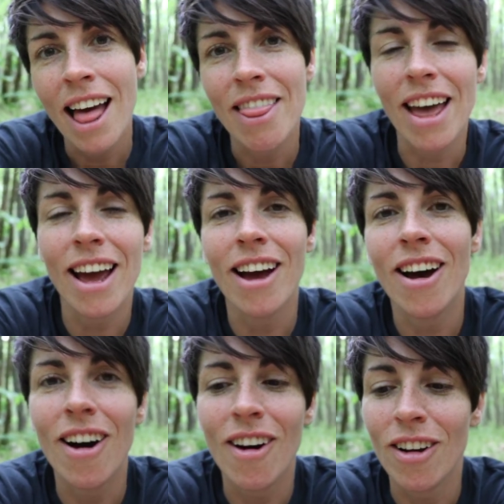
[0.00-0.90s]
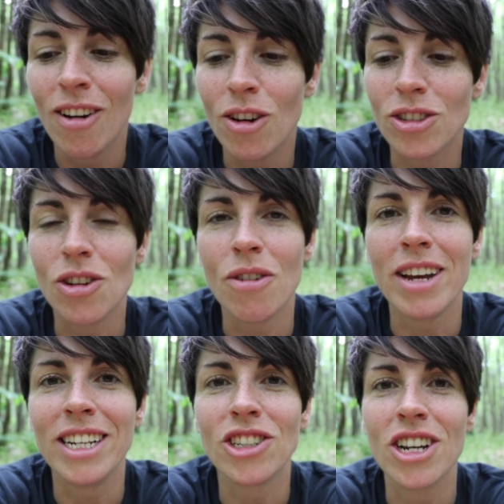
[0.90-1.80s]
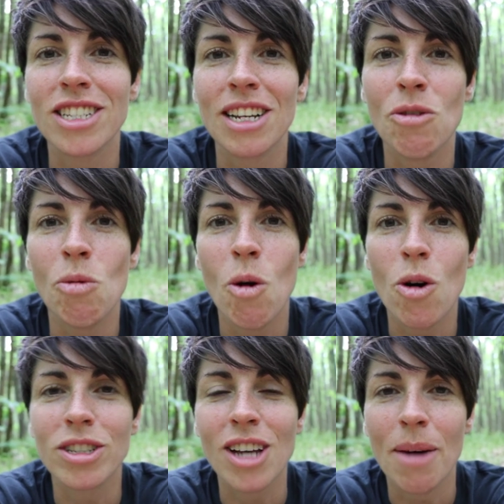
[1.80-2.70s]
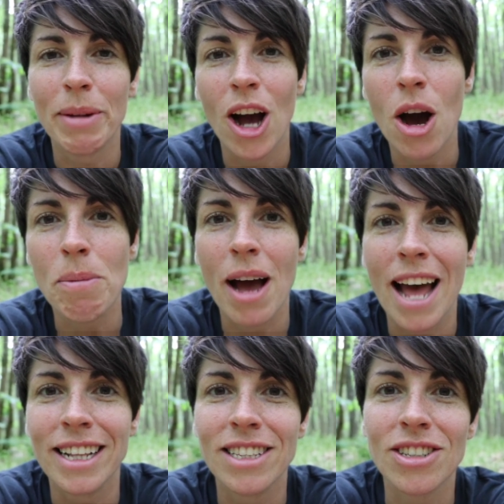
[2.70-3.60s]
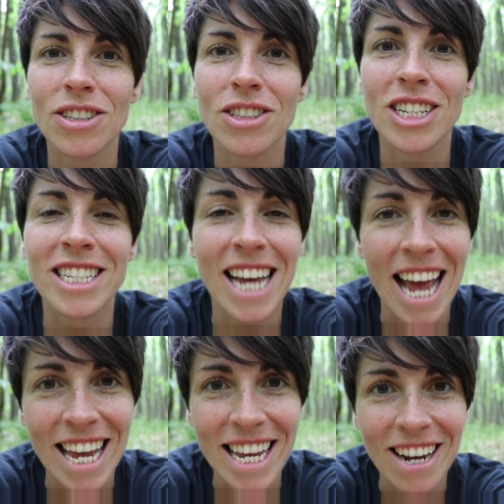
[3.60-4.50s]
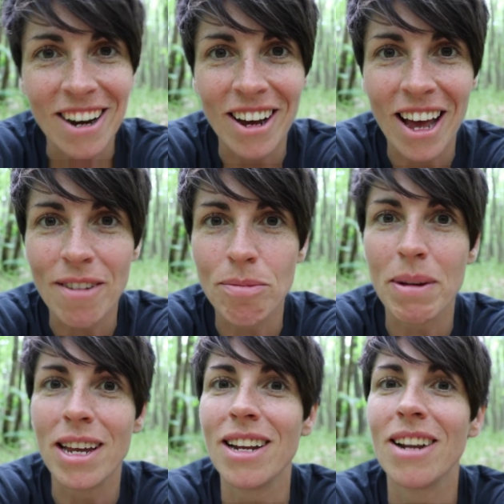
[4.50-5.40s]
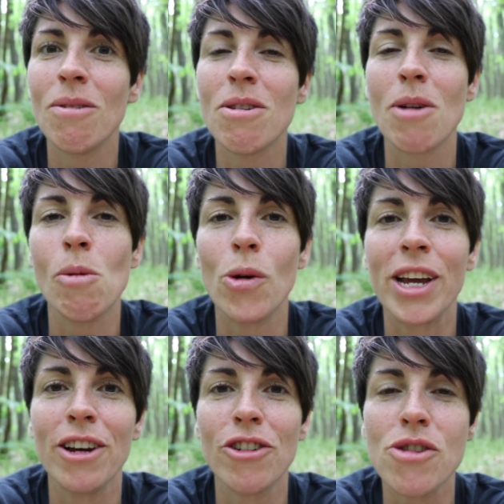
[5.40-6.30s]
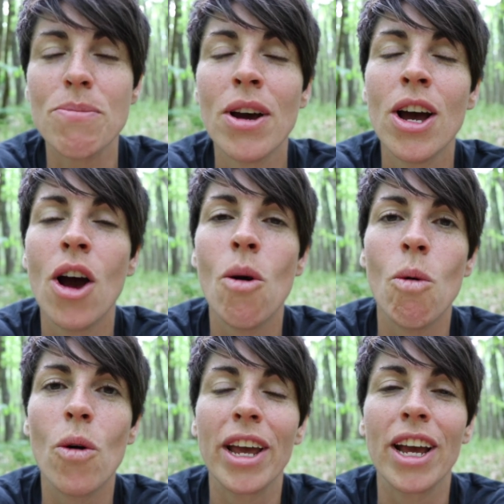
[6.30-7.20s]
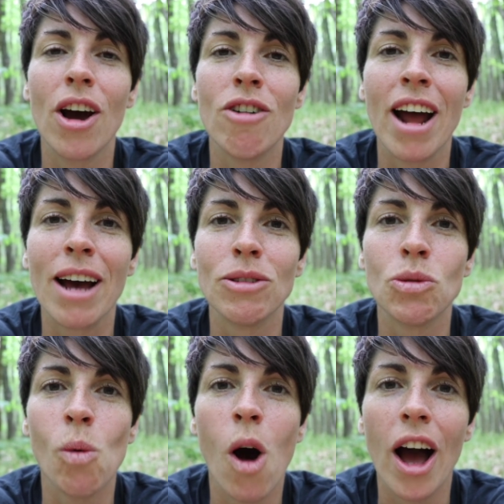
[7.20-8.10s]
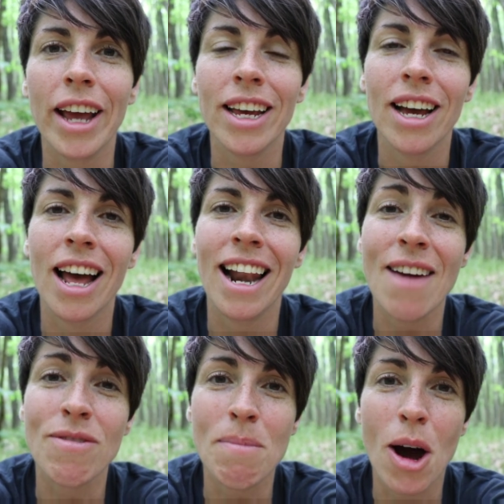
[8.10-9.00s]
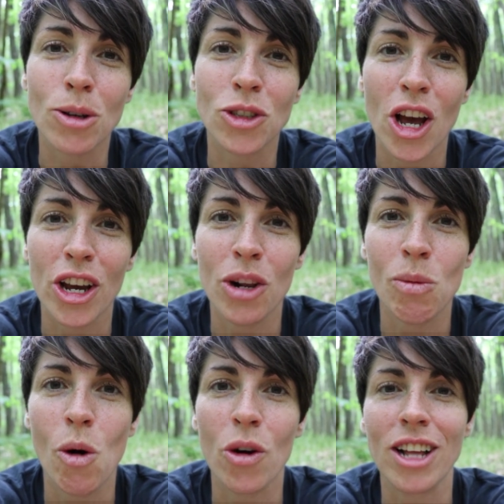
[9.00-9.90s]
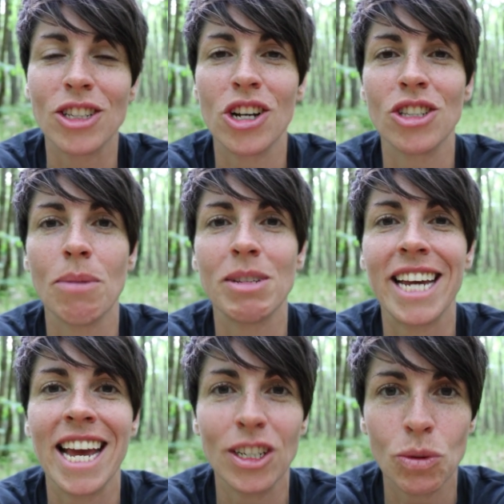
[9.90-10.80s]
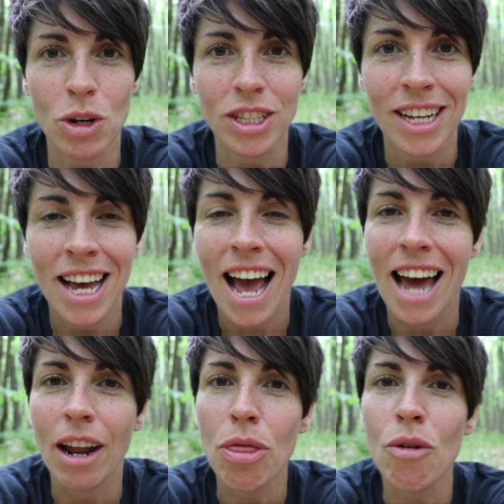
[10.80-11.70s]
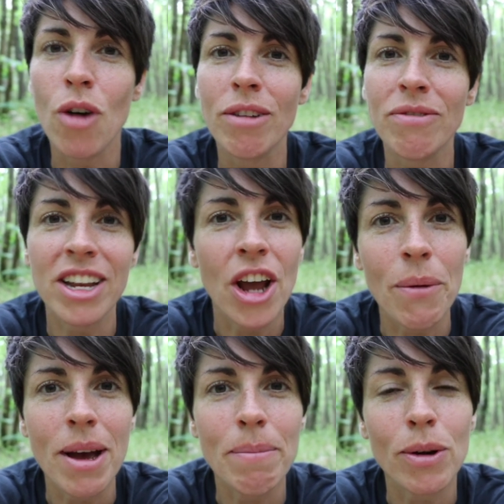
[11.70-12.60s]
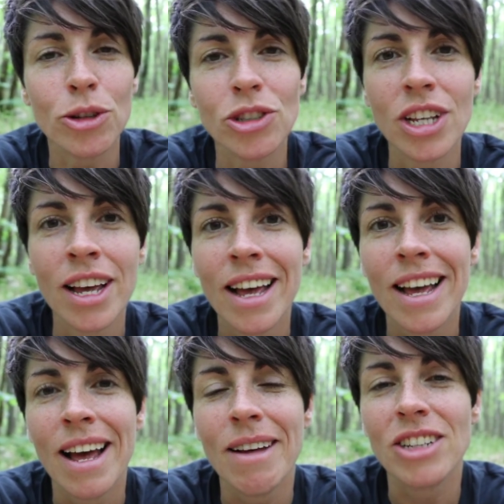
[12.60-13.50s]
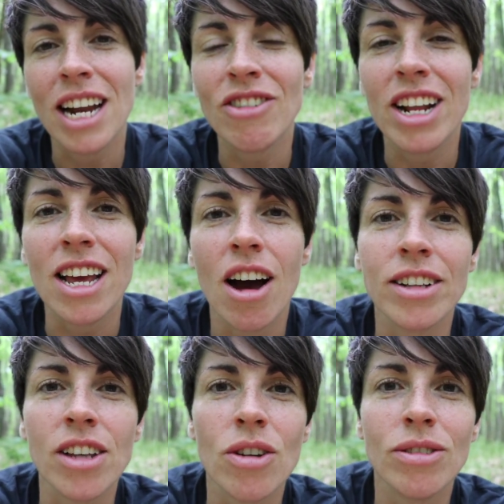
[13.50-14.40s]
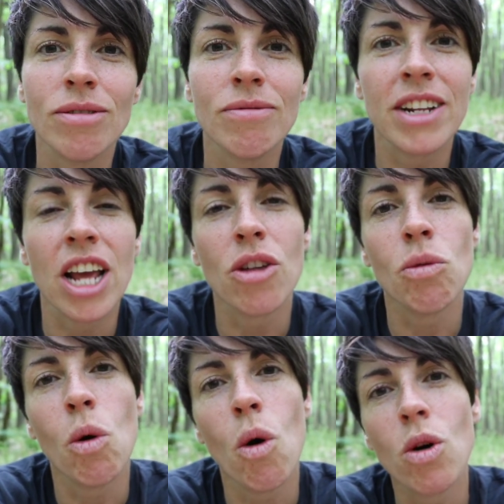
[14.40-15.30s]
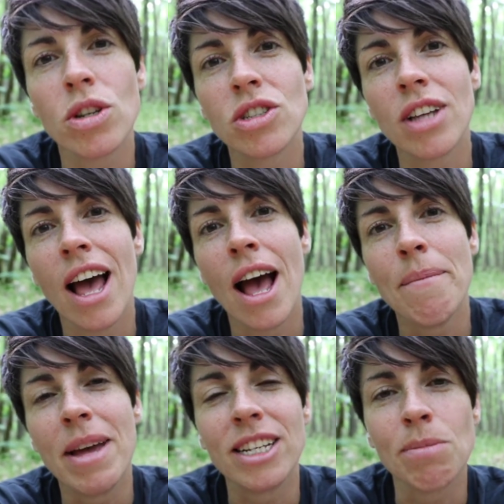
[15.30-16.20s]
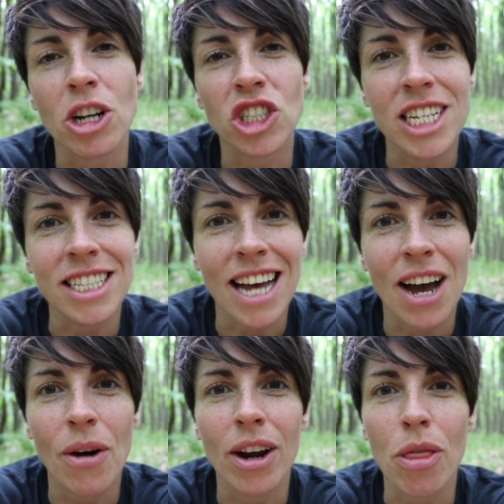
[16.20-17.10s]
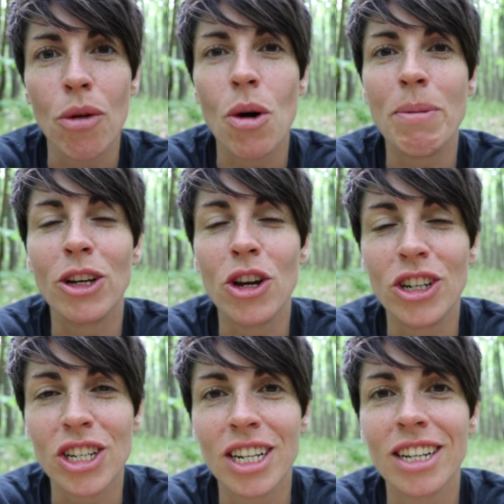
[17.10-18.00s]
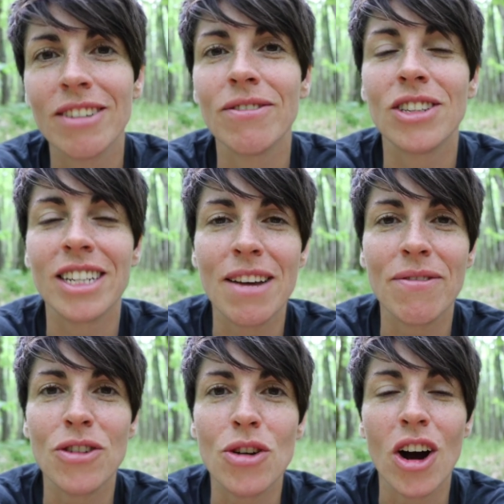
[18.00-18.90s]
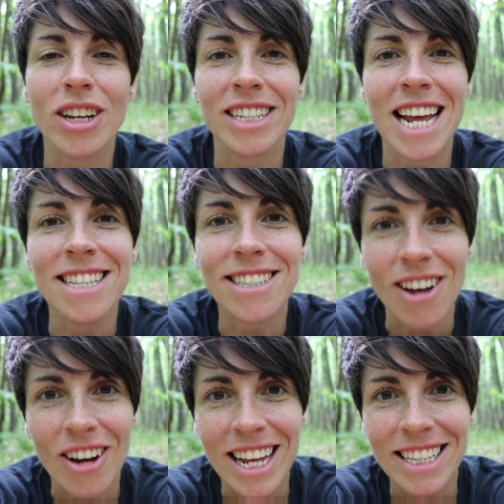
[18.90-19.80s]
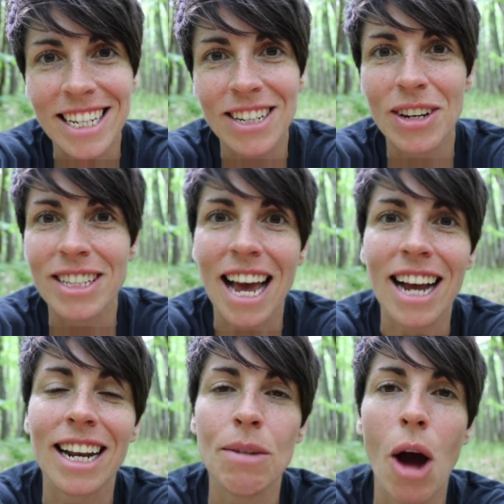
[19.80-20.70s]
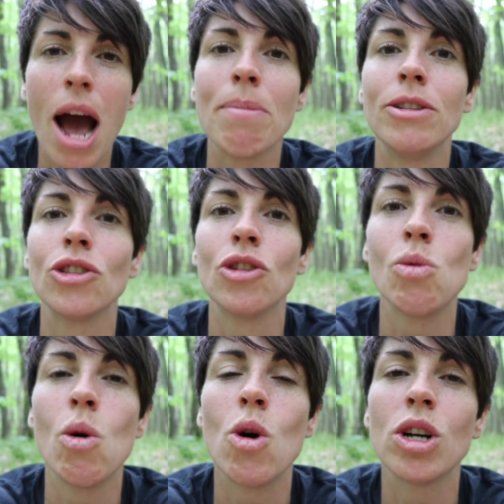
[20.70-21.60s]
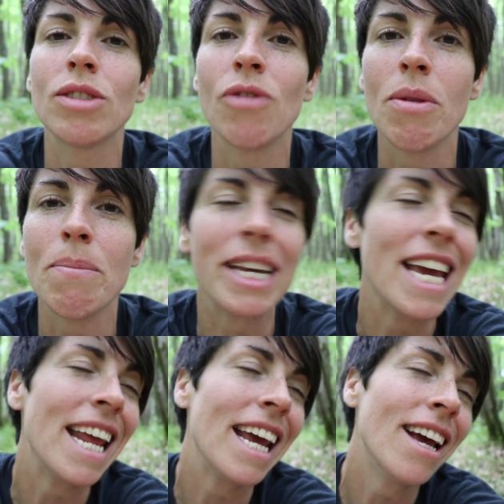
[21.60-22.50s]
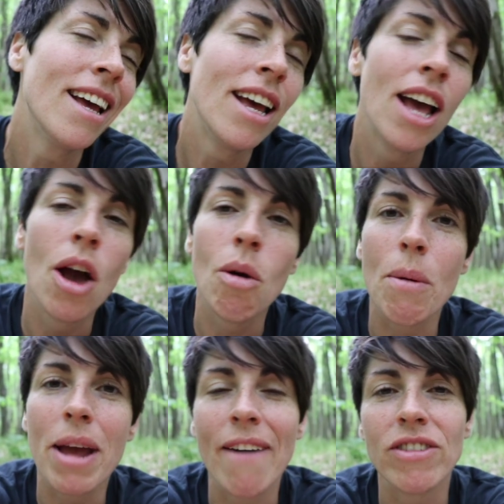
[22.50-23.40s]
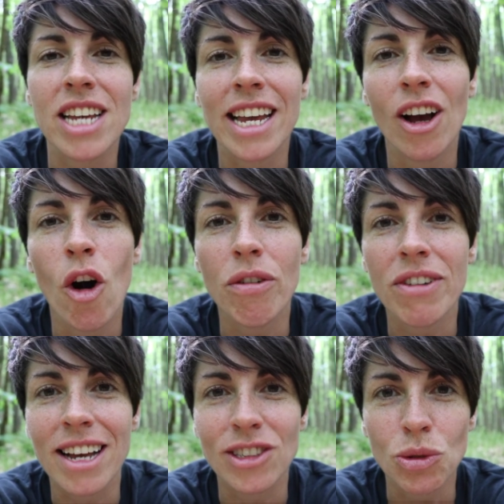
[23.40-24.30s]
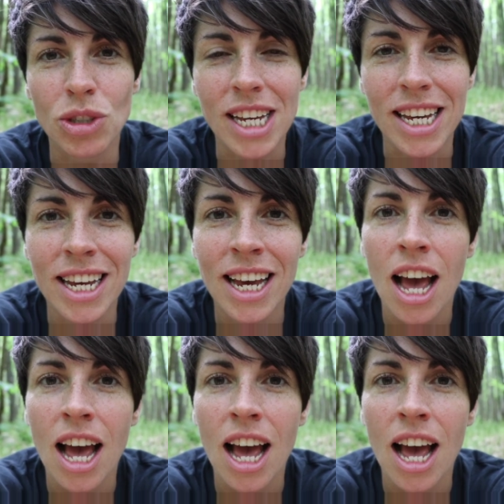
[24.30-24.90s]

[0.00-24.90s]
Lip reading: There are lots of interesting walks coming up, and today I have been with my walking group walking around Wye, 11 mile circular walk that took us up to Kingswood, and I thought I'd video it because generally I don't video the walks in as much detail, and I thought it'd be good to give you guys an insight into exactly what happens on the walks from the beginning, where we have tea and coffee, as you'll see,